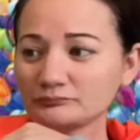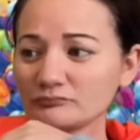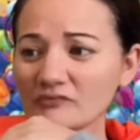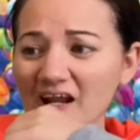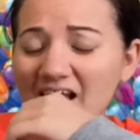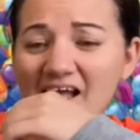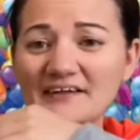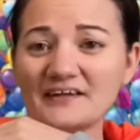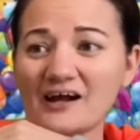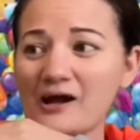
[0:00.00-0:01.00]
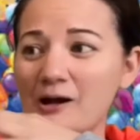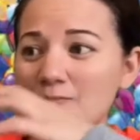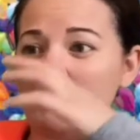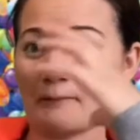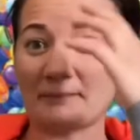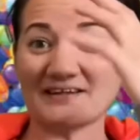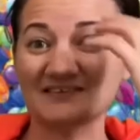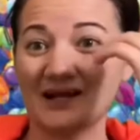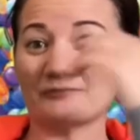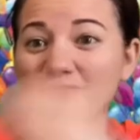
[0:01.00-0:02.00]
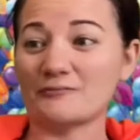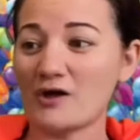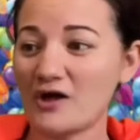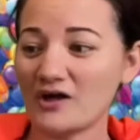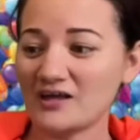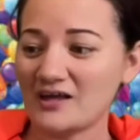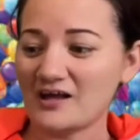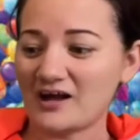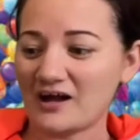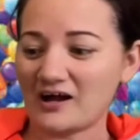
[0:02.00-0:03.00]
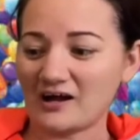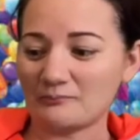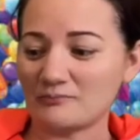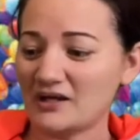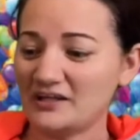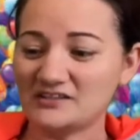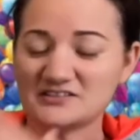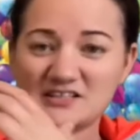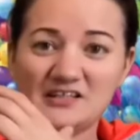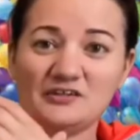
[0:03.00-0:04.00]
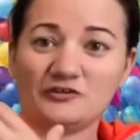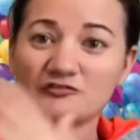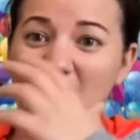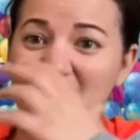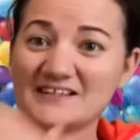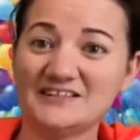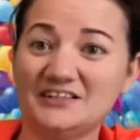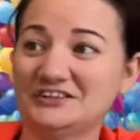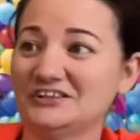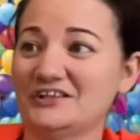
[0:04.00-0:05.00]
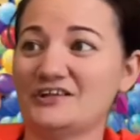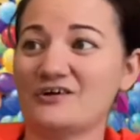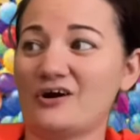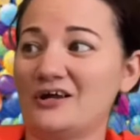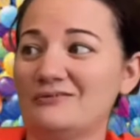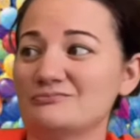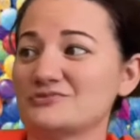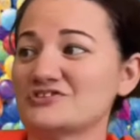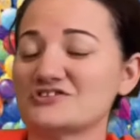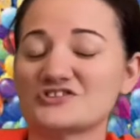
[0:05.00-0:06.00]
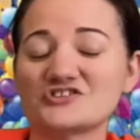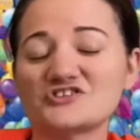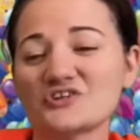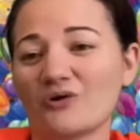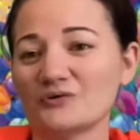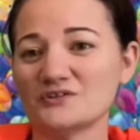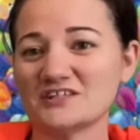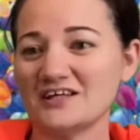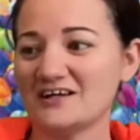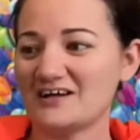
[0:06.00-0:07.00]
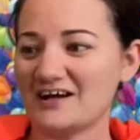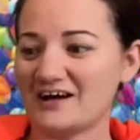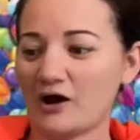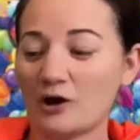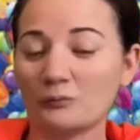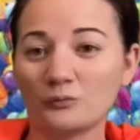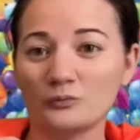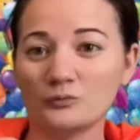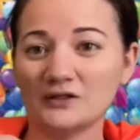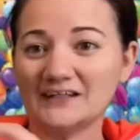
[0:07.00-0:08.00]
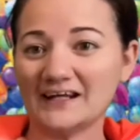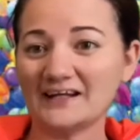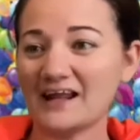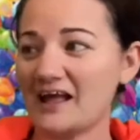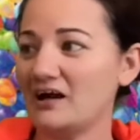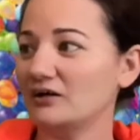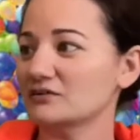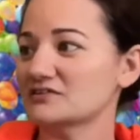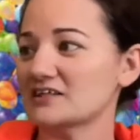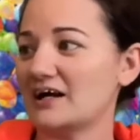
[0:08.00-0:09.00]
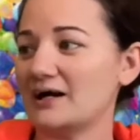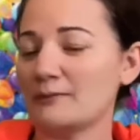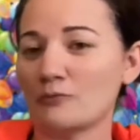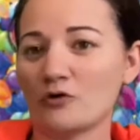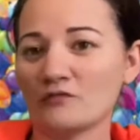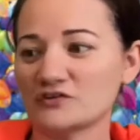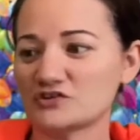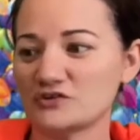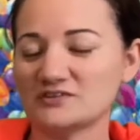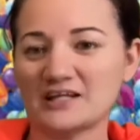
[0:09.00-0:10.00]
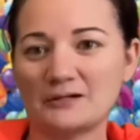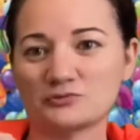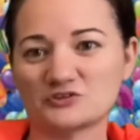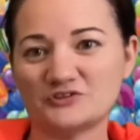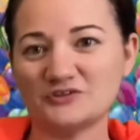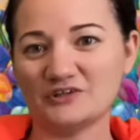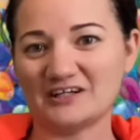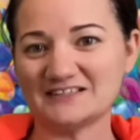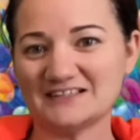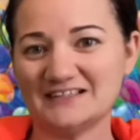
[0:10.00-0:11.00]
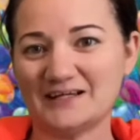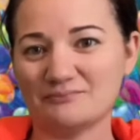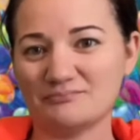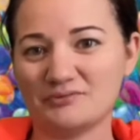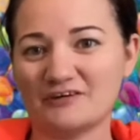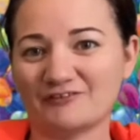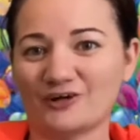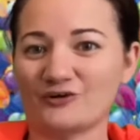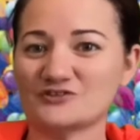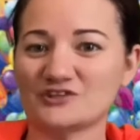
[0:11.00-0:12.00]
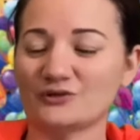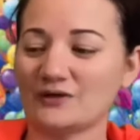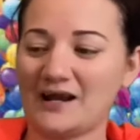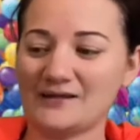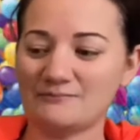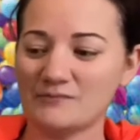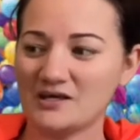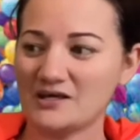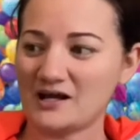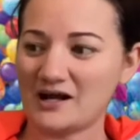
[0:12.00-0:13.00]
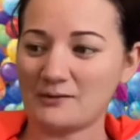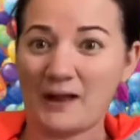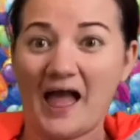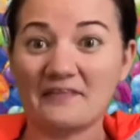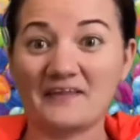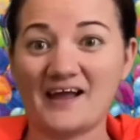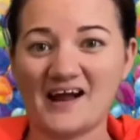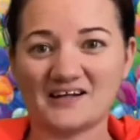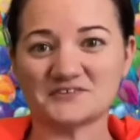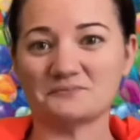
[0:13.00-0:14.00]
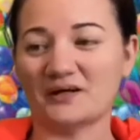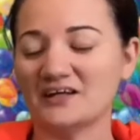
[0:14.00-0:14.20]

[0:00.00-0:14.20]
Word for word: and um, I picked it up from her. Um, it is in great condition. I am stoked uh, I will get it out um, on the turntable so you guys can get a bit of a closer look at him um, and the house. But